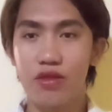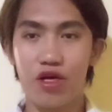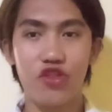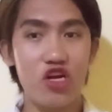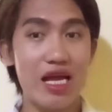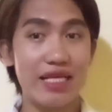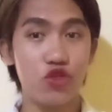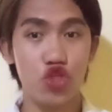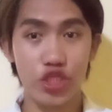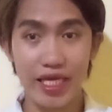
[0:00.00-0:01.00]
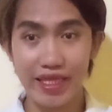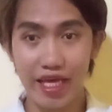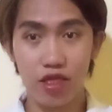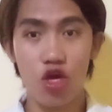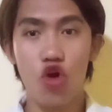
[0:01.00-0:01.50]
that are
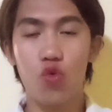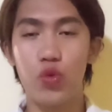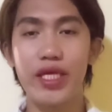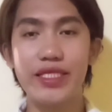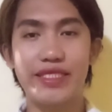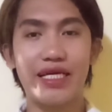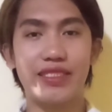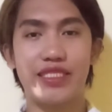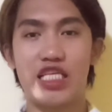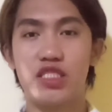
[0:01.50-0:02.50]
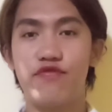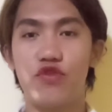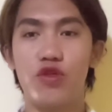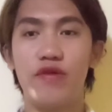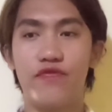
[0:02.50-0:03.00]
associated with
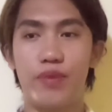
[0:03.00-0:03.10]
successful